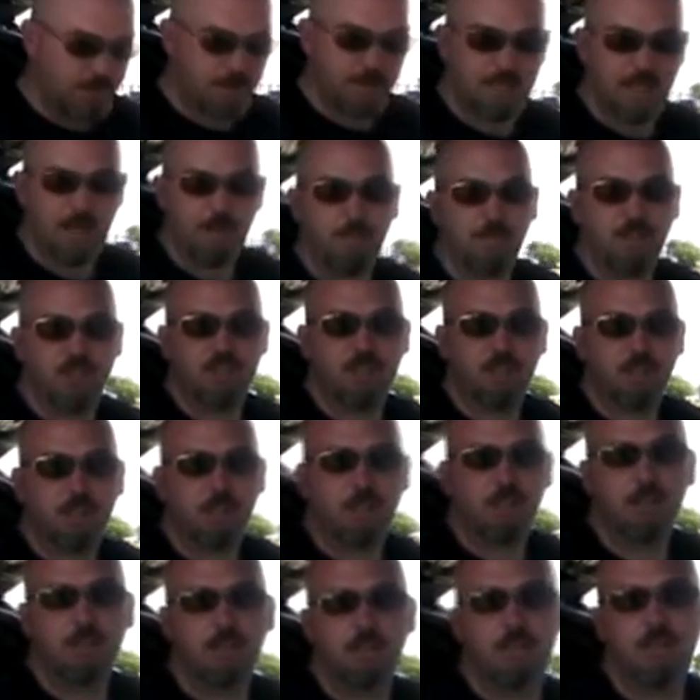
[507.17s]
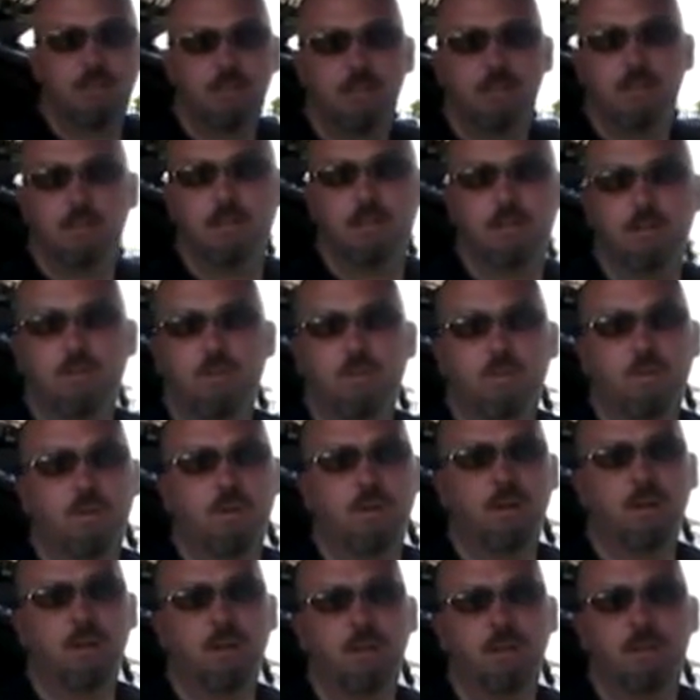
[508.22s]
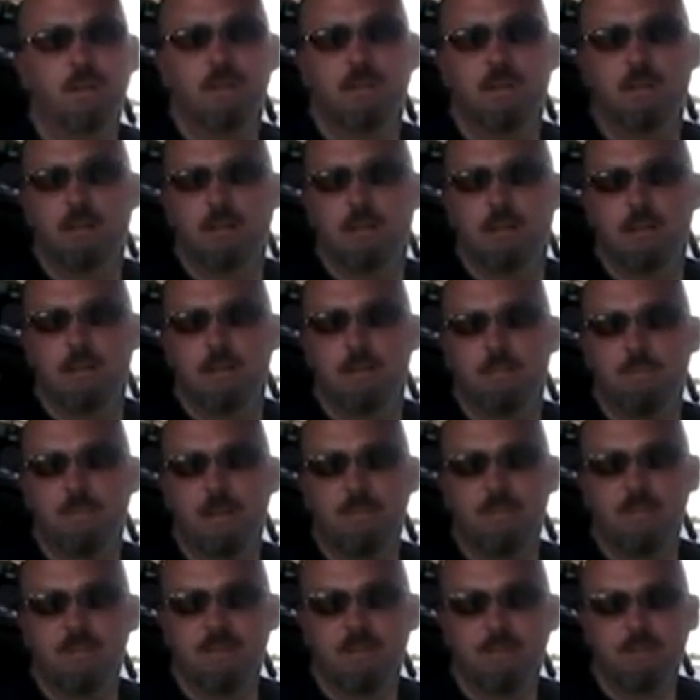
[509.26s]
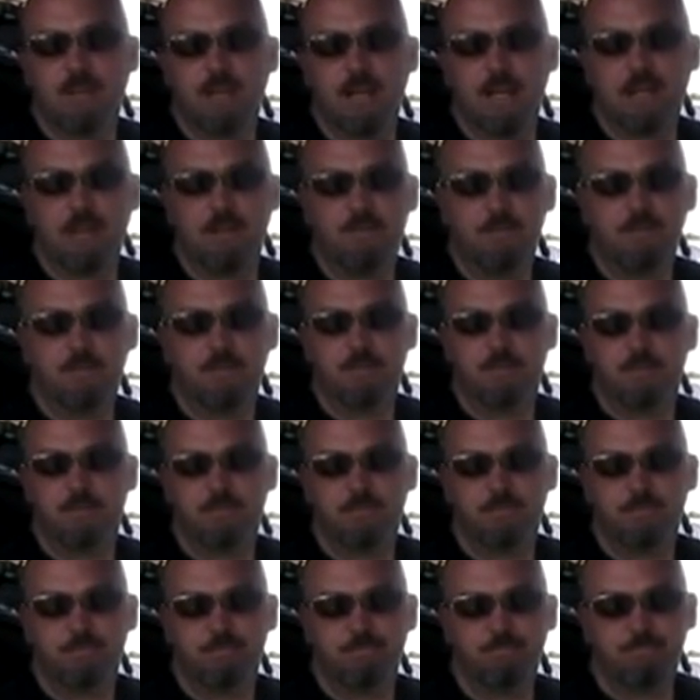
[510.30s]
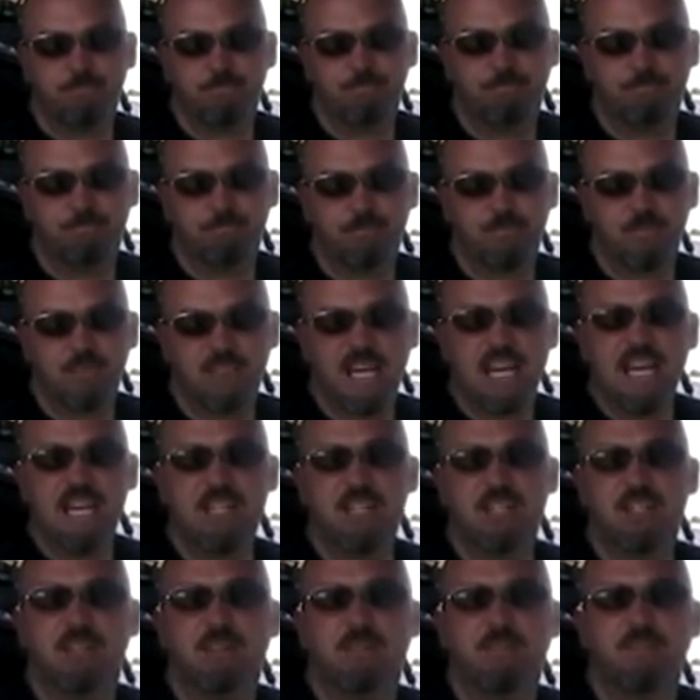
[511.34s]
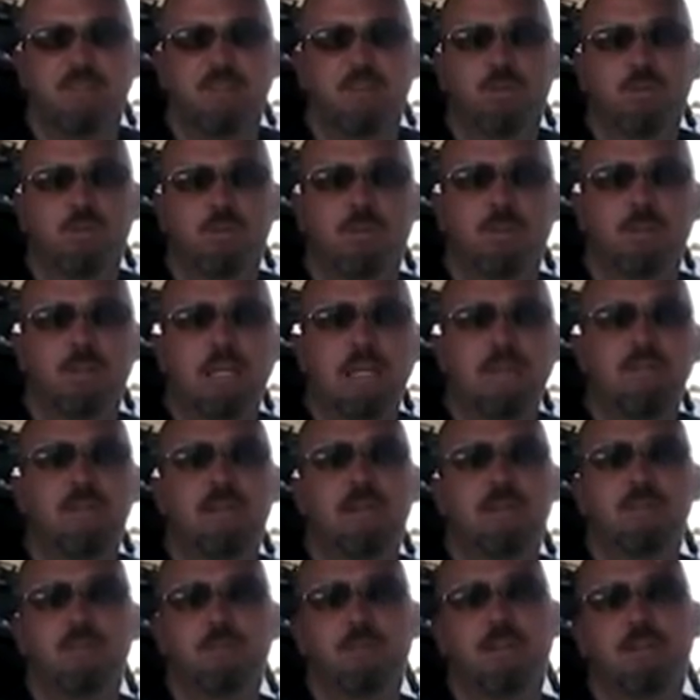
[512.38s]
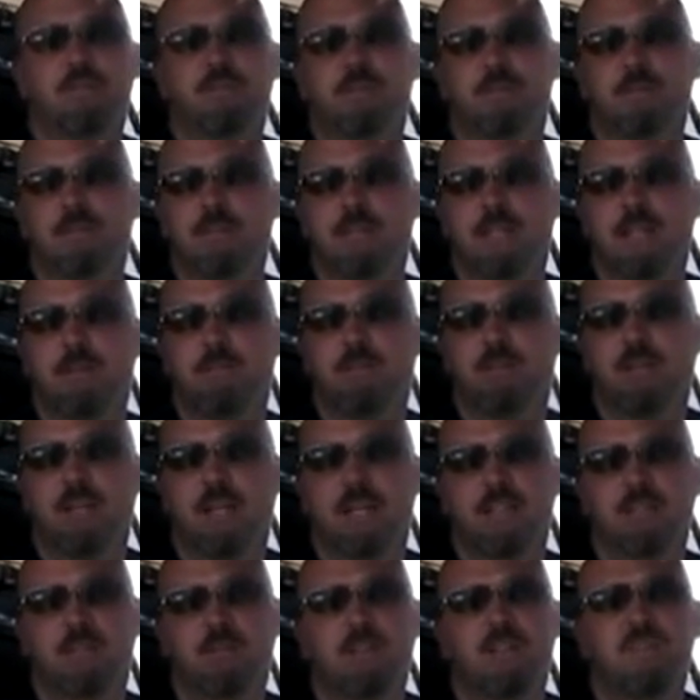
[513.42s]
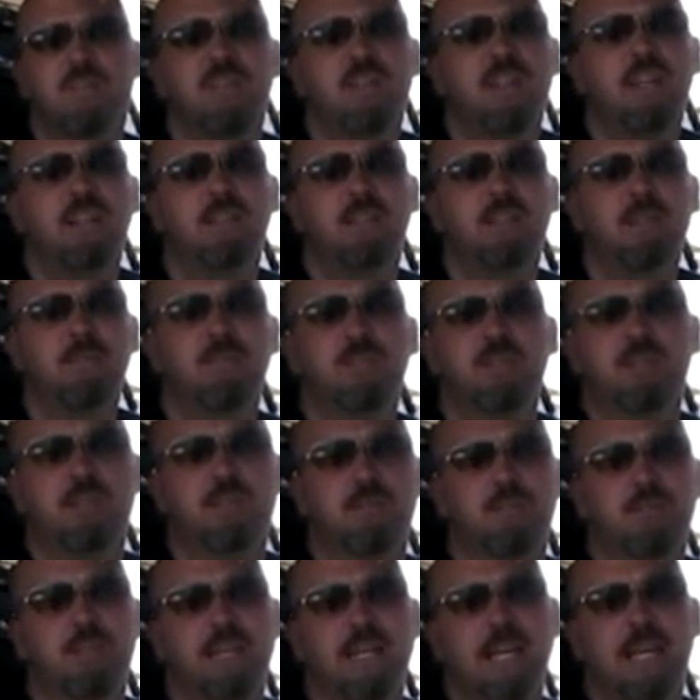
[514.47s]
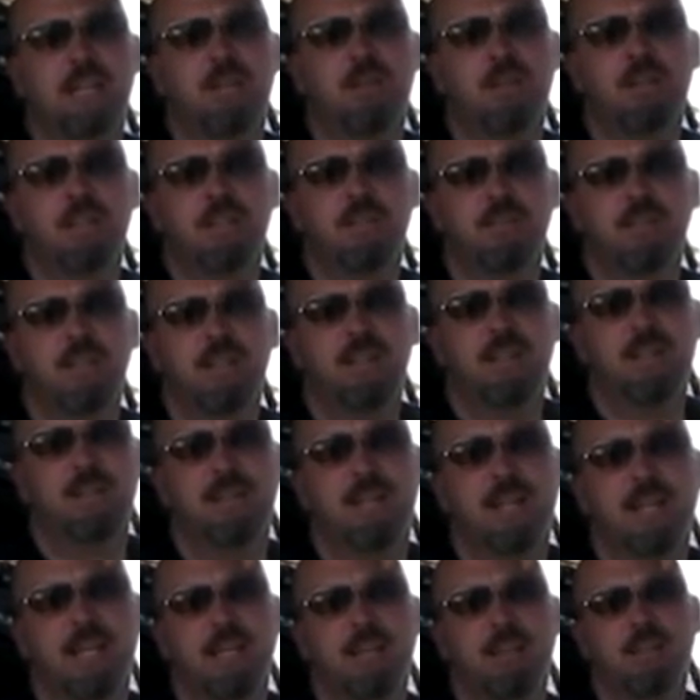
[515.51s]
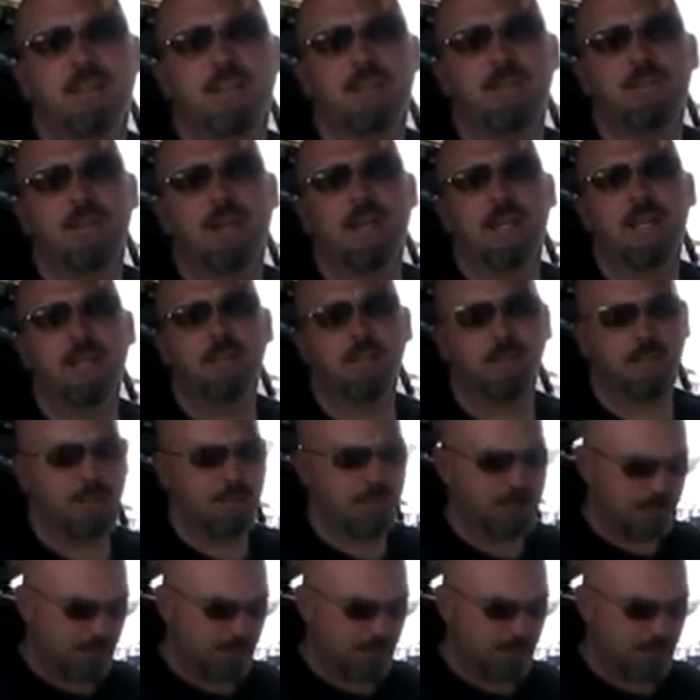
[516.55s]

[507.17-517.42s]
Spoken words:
temperature, or maybe some kind of change in the fuel, even though it's bought from the same place, or even like dumb stuff like how long I sit at a light, you know, idling.